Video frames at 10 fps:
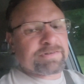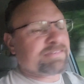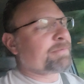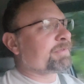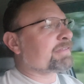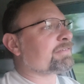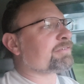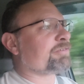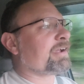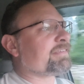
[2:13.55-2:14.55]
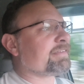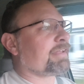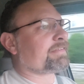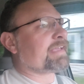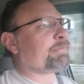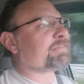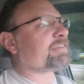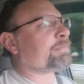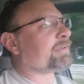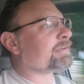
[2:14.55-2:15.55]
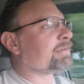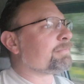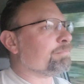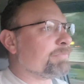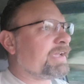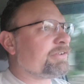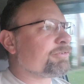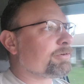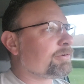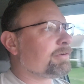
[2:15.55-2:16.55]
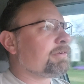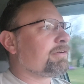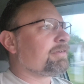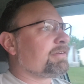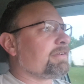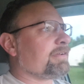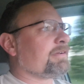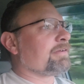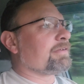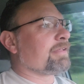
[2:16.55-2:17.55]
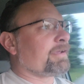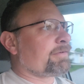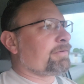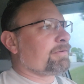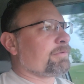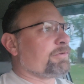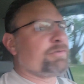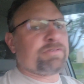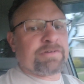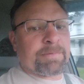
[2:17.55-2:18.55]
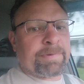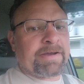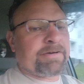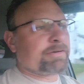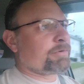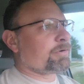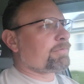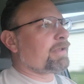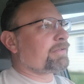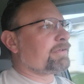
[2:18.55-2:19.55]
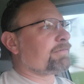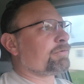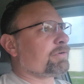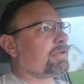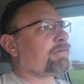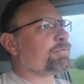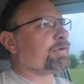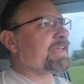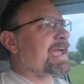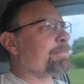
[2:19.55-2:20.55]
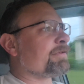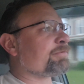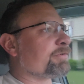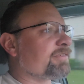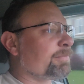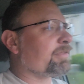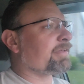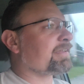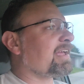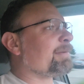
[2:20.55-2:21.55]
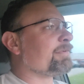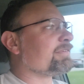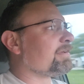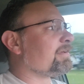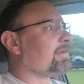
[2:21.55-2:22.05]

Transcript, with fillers: When something crazy like that, when something major like losing a parent or a relative or a loved one happens, when something like that happens,